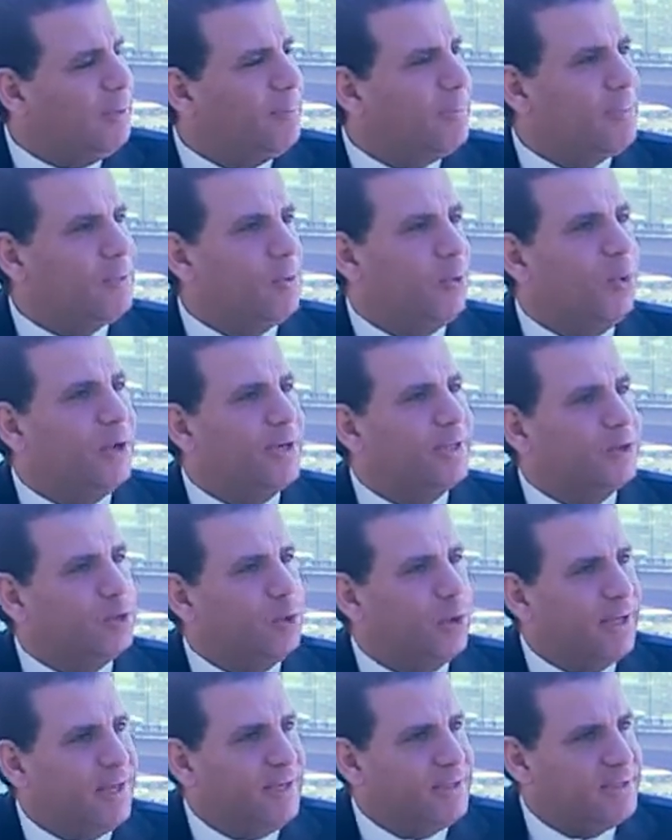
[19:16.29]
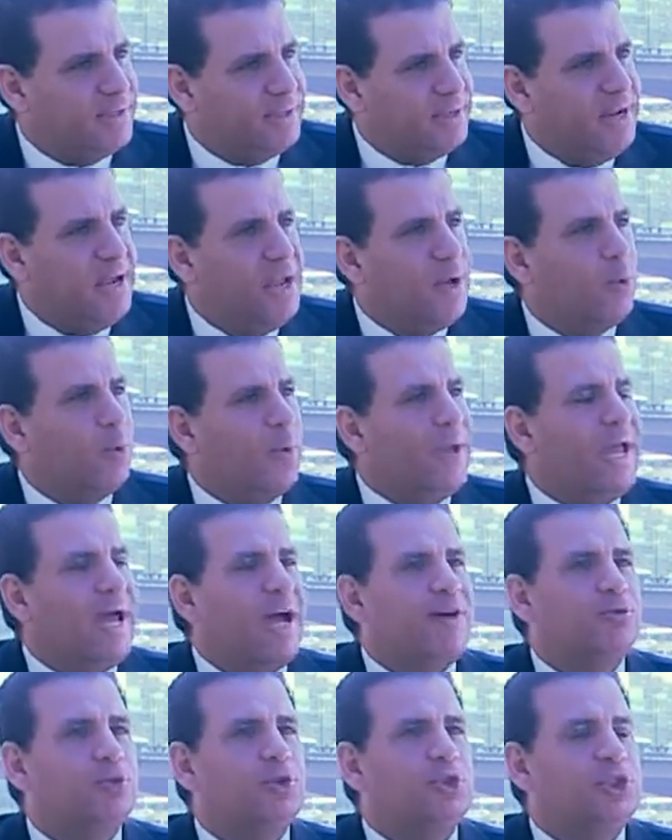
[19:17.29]
work together. We
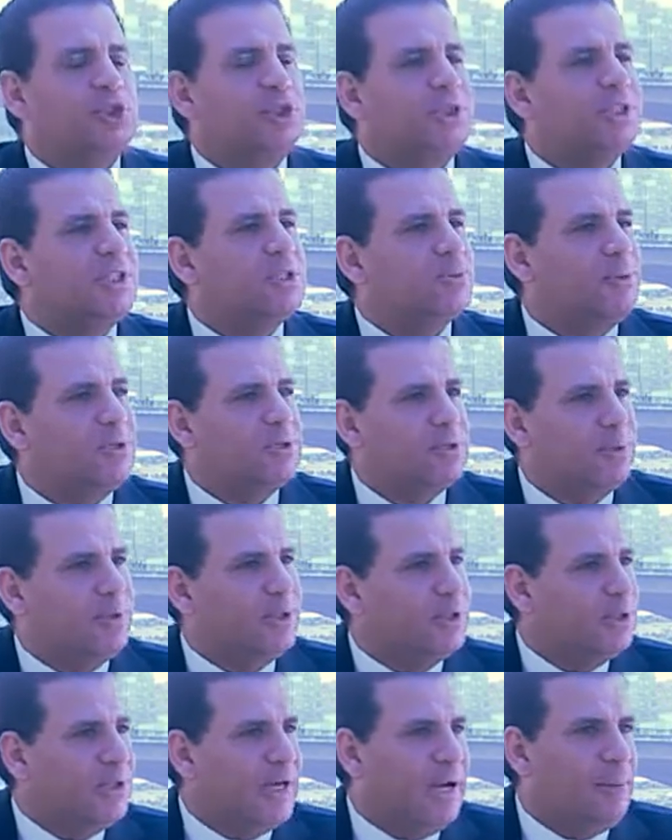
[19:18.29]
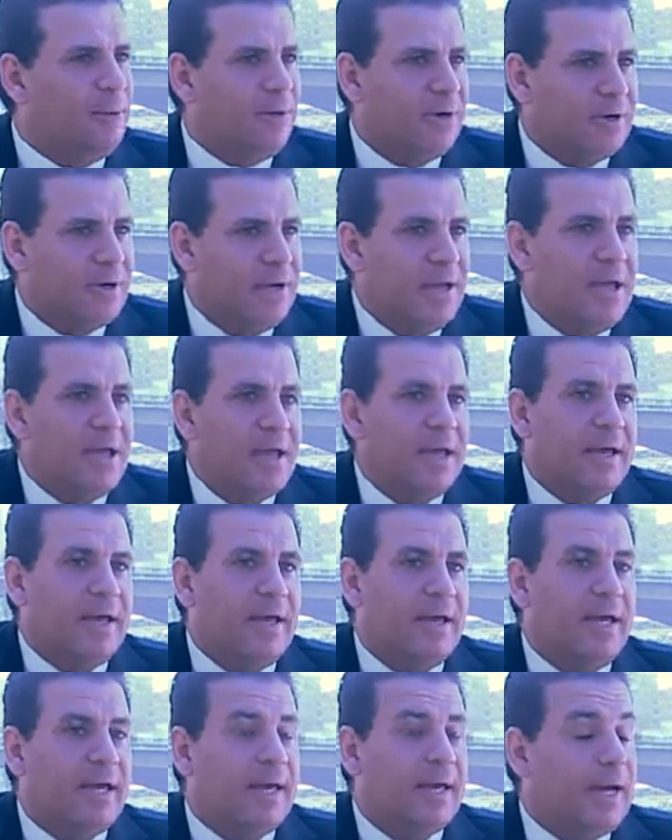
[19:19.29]
have to share responsibility among
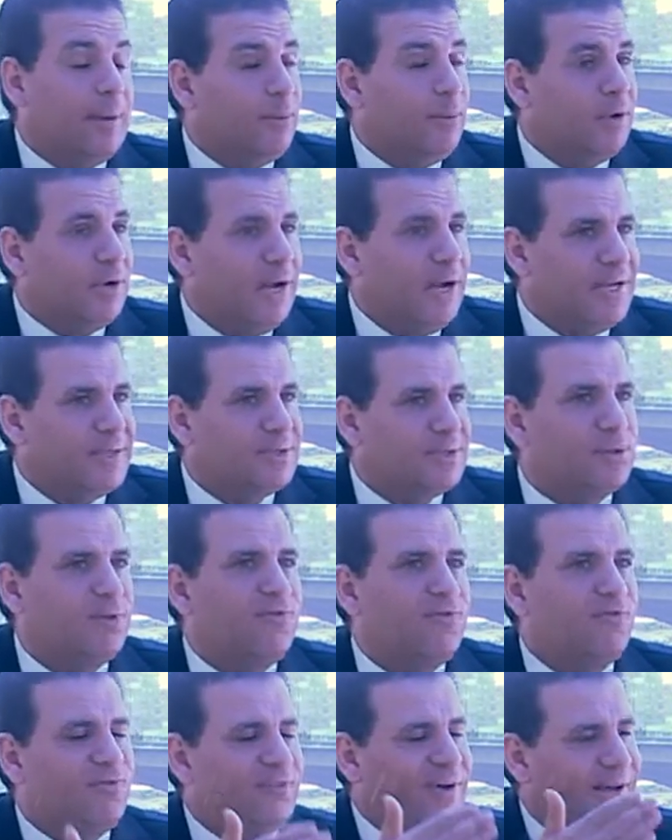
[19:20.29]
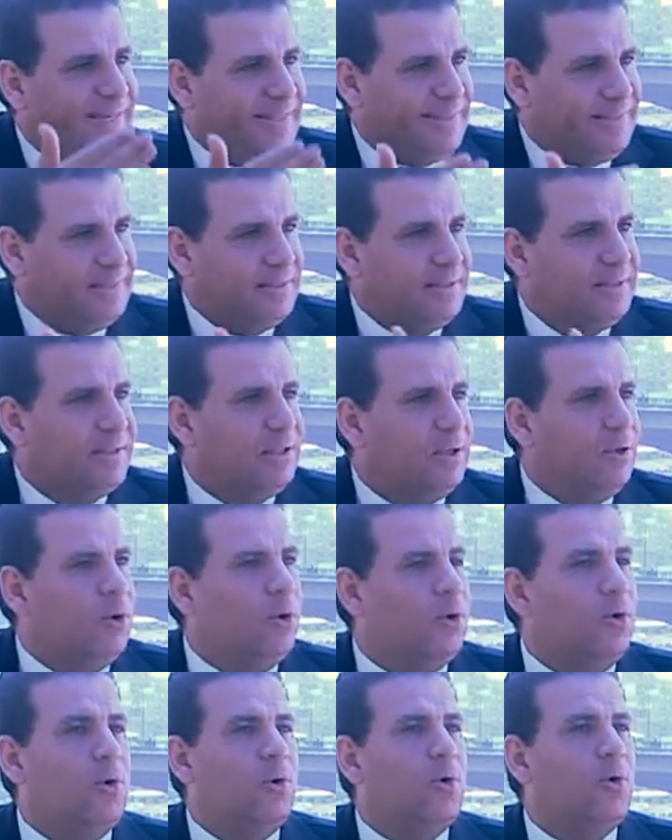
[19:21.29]
us to fight
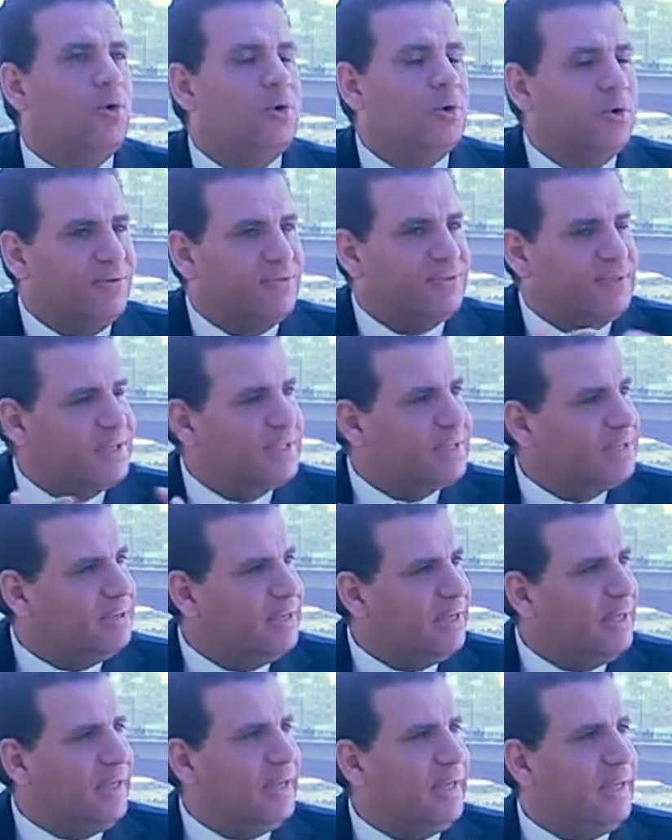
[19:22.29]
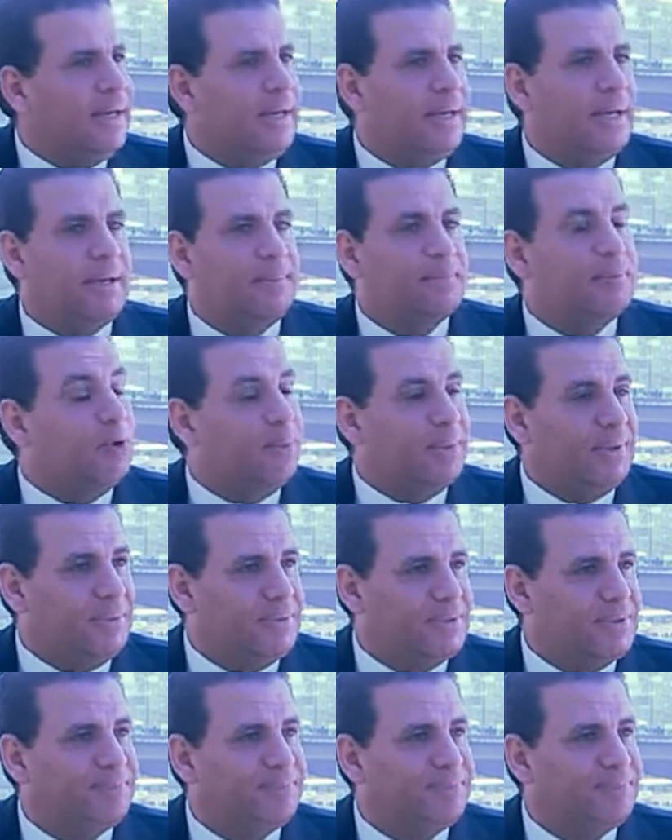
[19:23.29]
all of these problems.